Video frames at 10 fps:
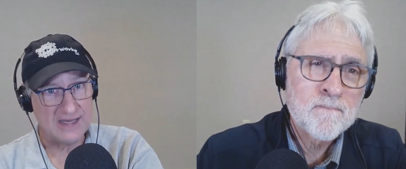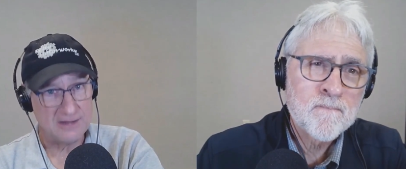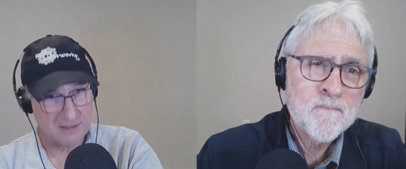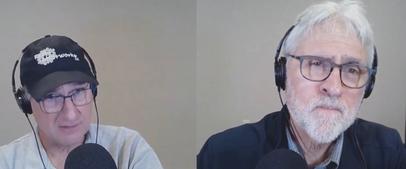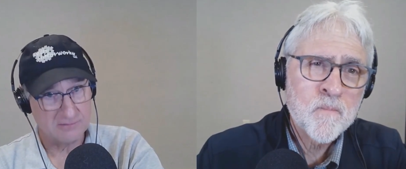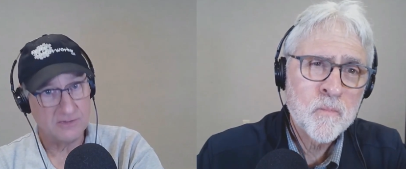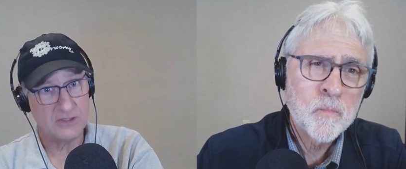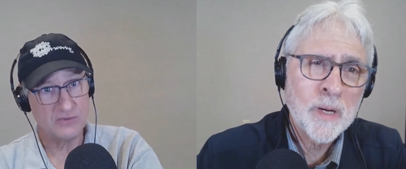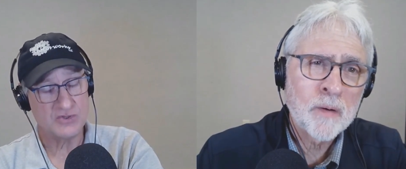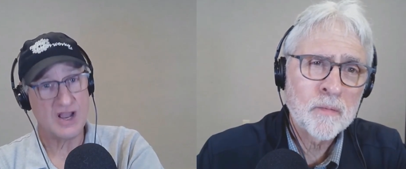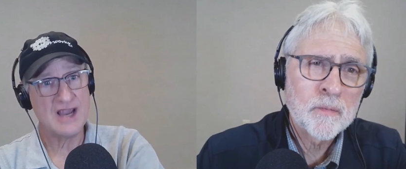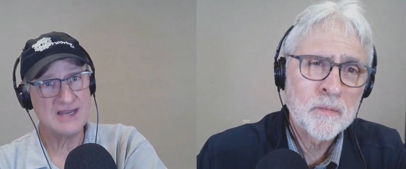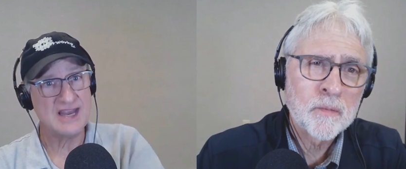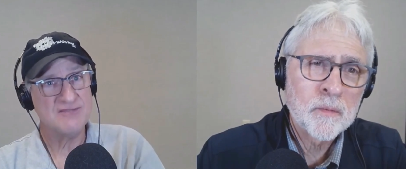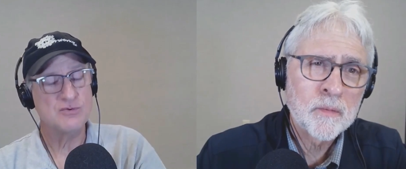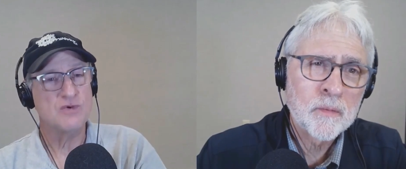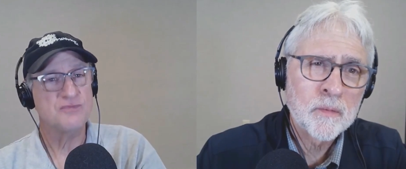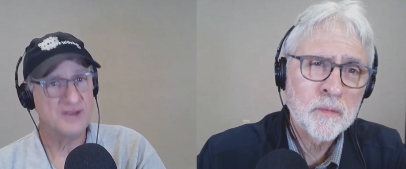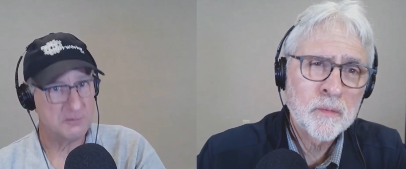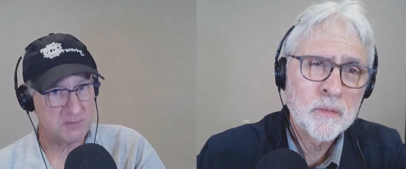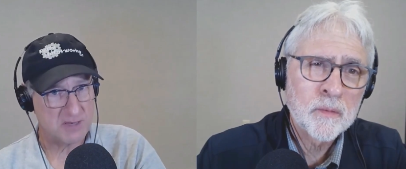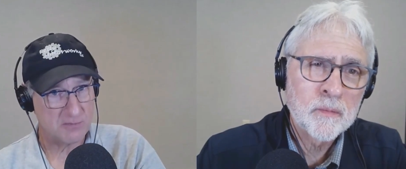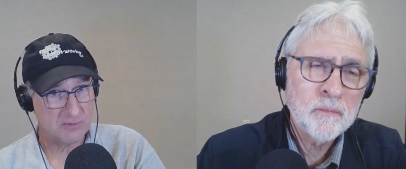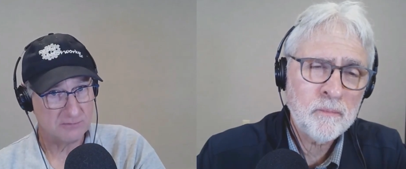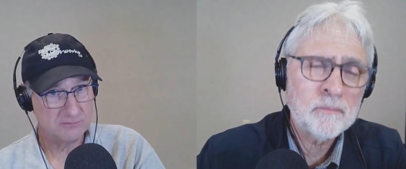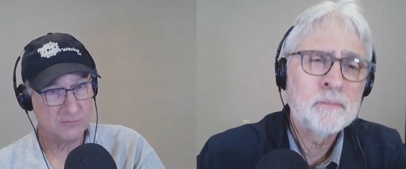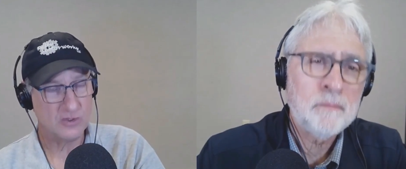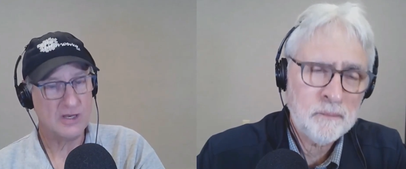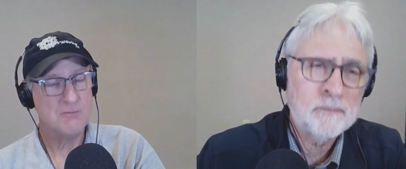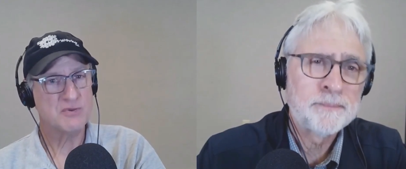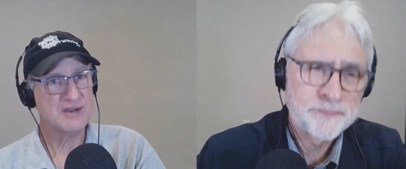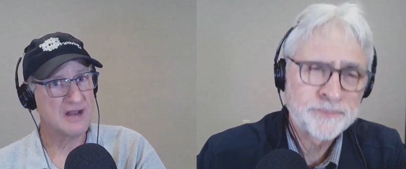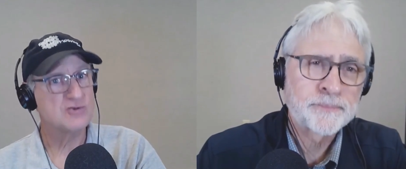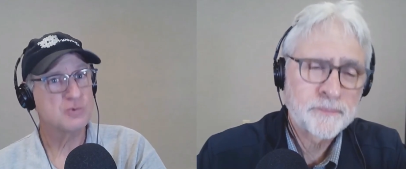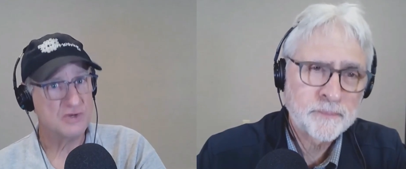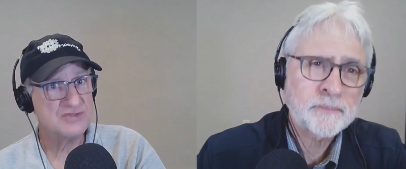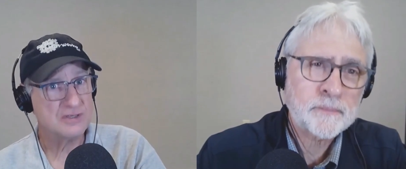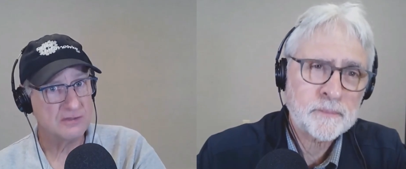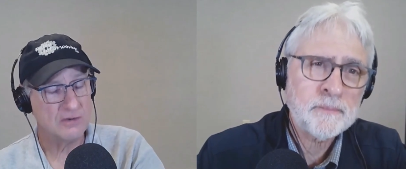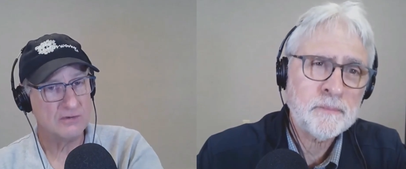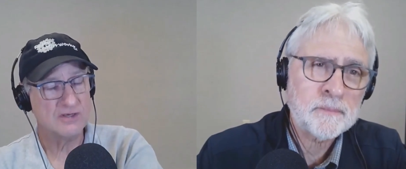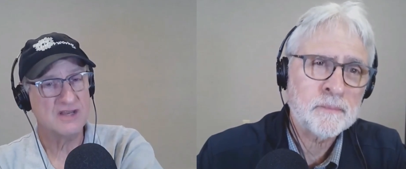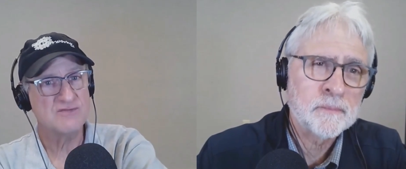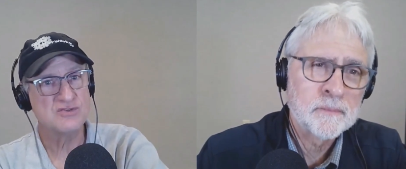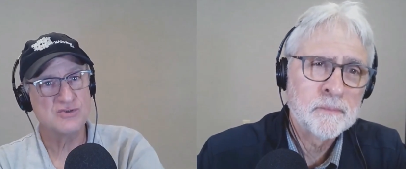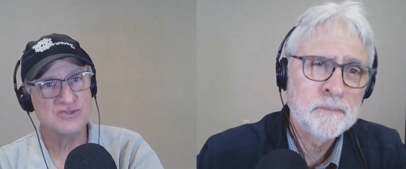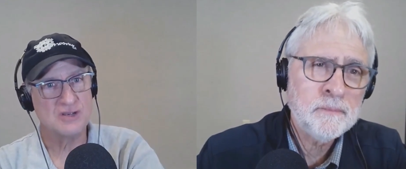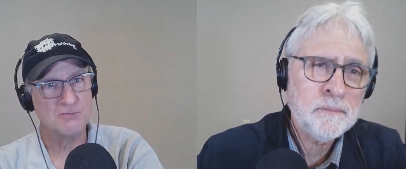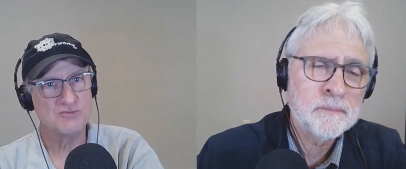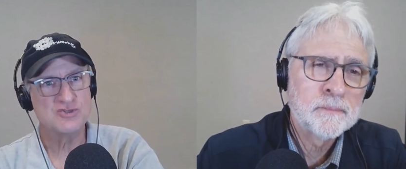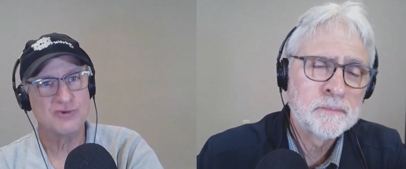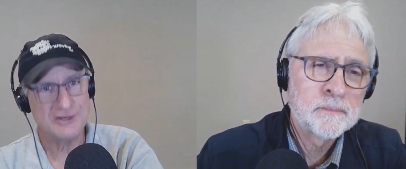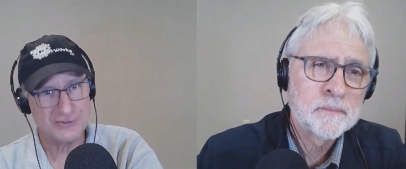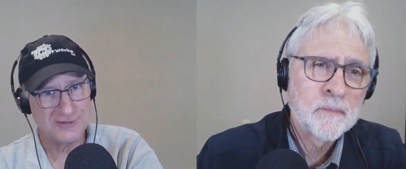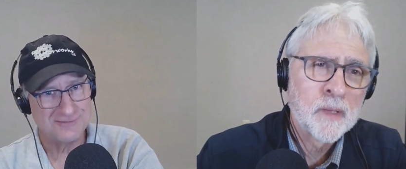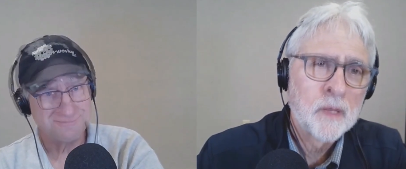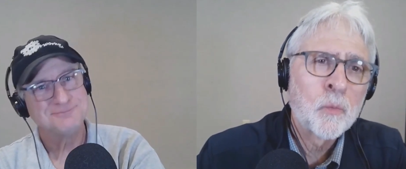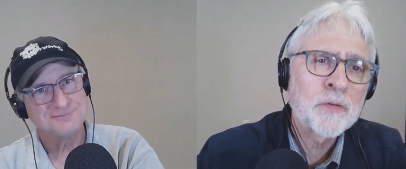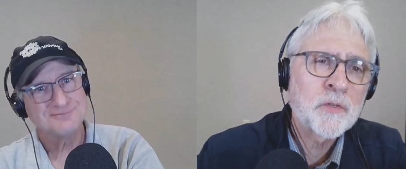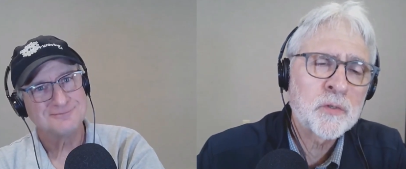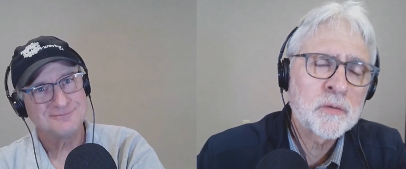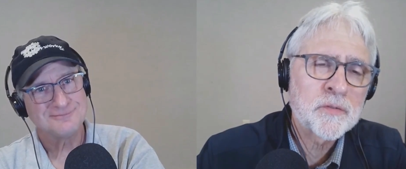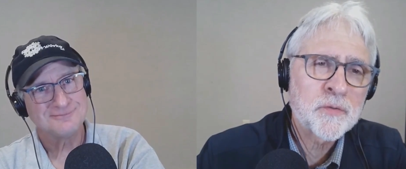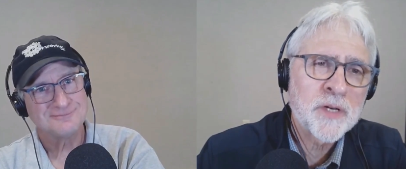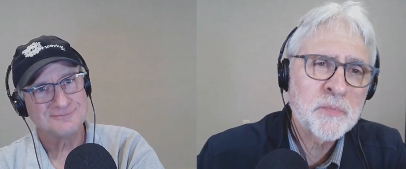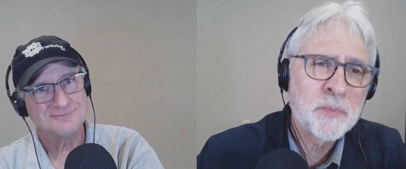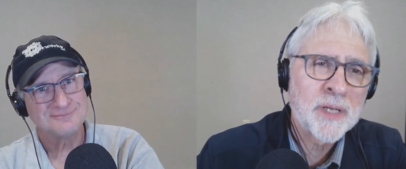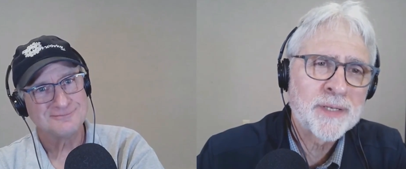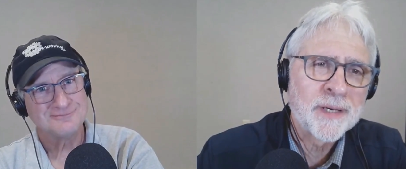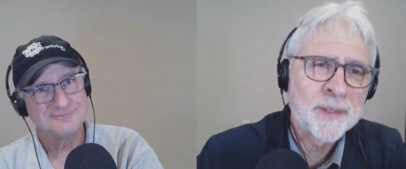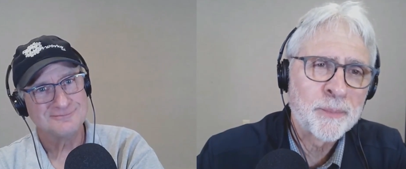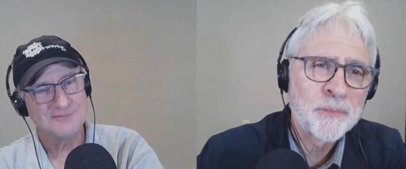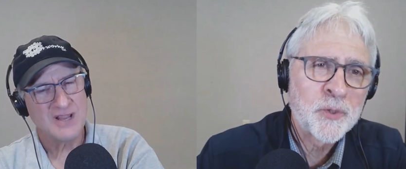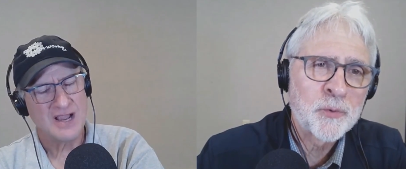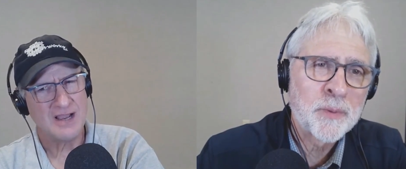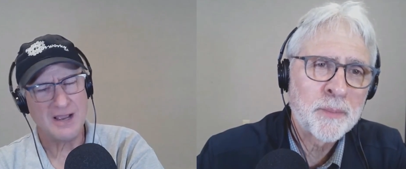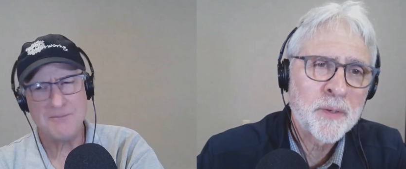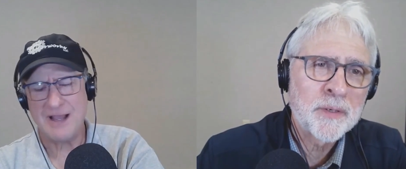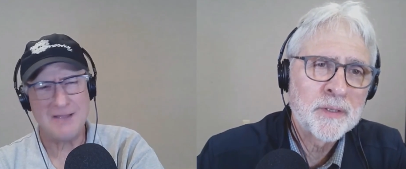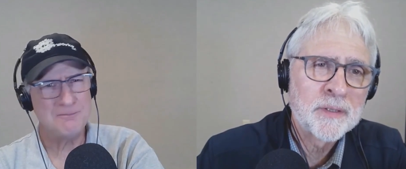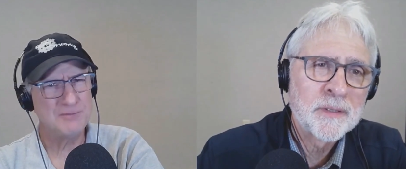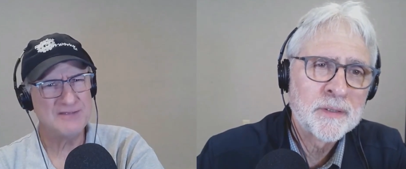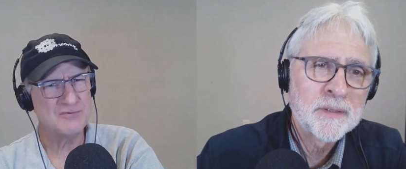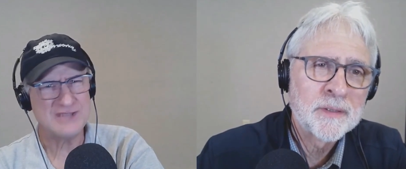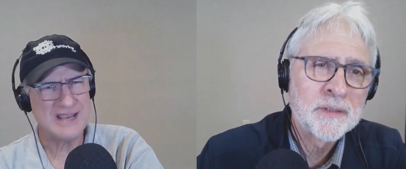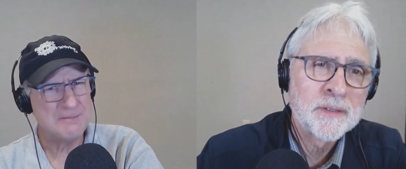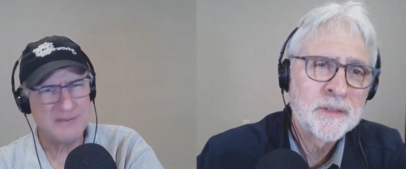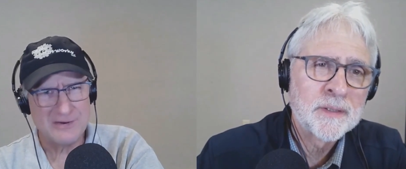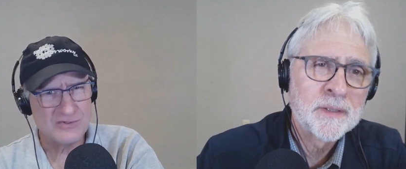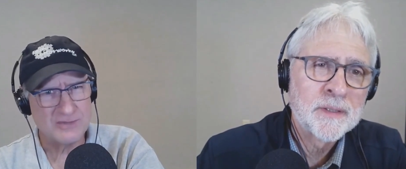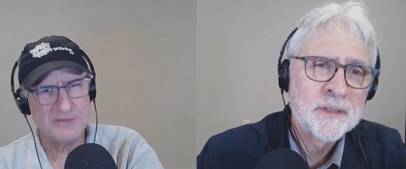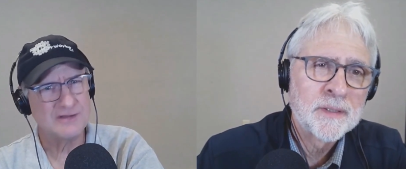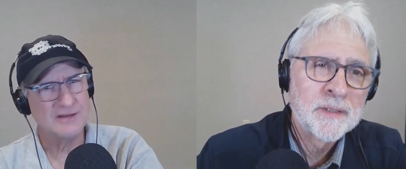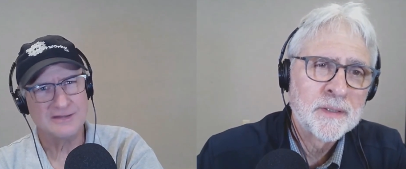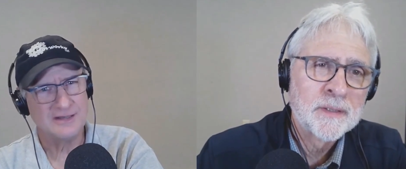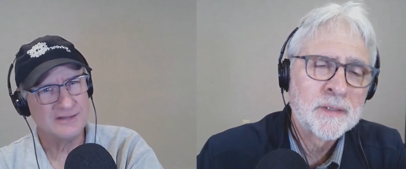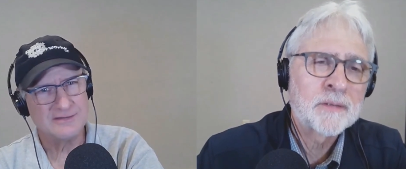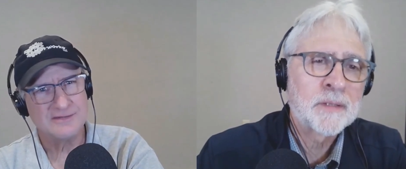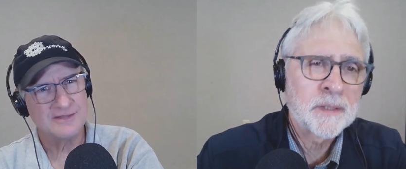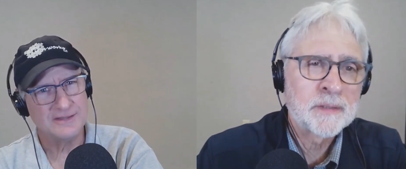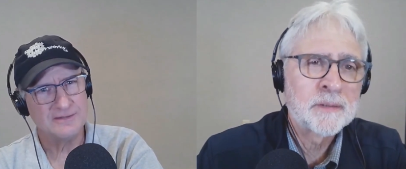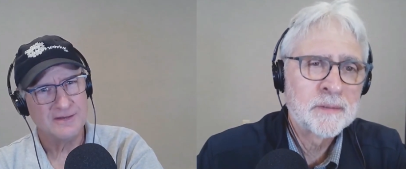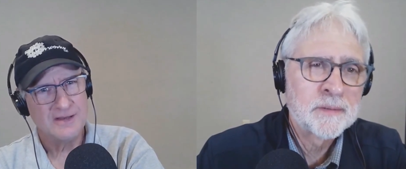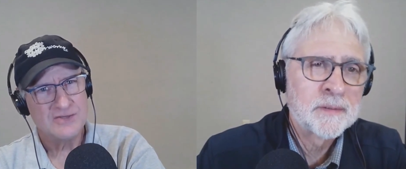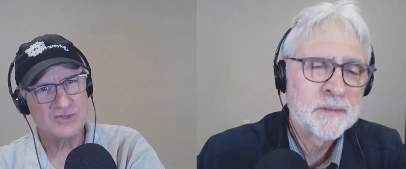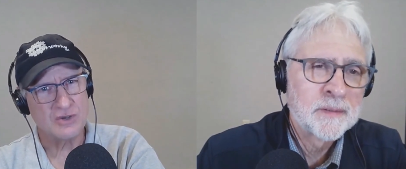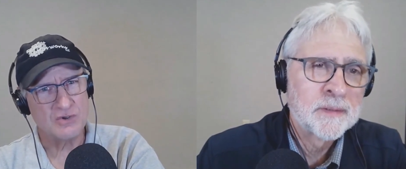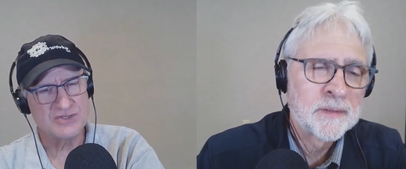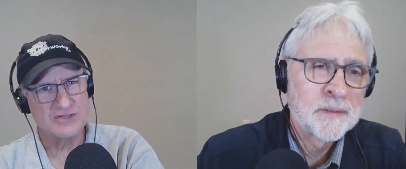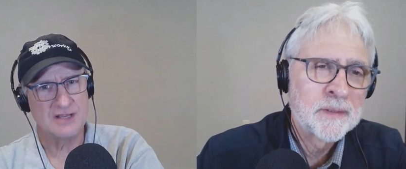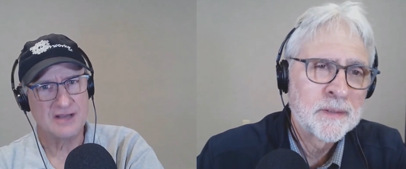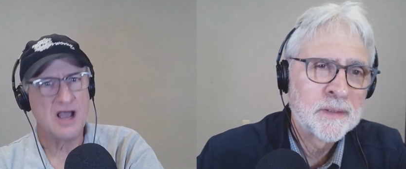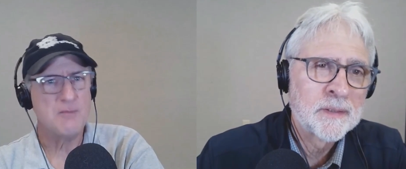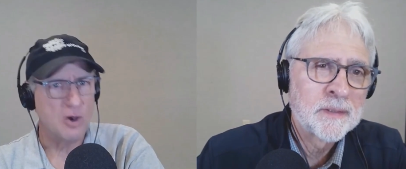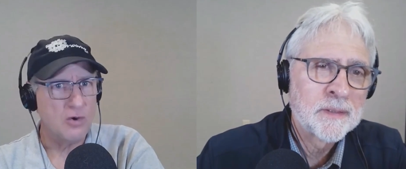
Speaker 1: anything. You know, wow. so I gave to a family member, right? But an altruistic donor gives to some stranger.
Speaker 2: What's her strange blood type? Do you remember?
Speaker 1: I, I believe it was AB or something like that. Okay. You know? So it's like I'm